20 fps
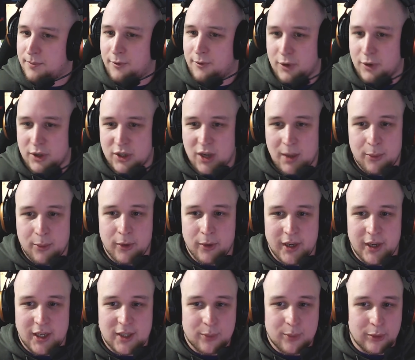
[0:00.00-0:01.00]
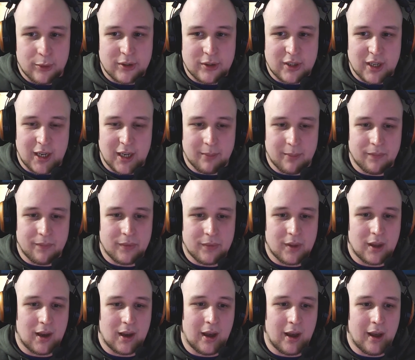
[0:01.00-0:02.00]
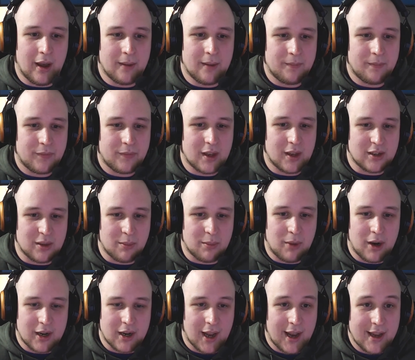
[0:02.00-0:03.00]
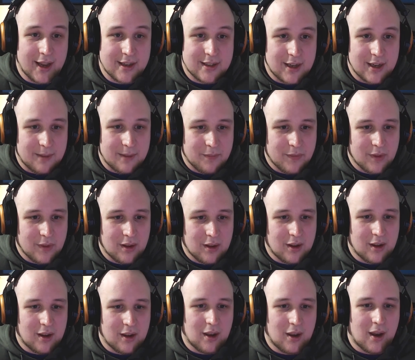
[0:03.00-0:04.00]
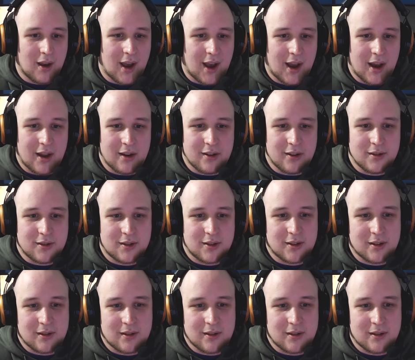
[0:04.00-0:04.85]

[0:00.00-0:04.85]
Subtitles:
for example, an esports team as a market asset, and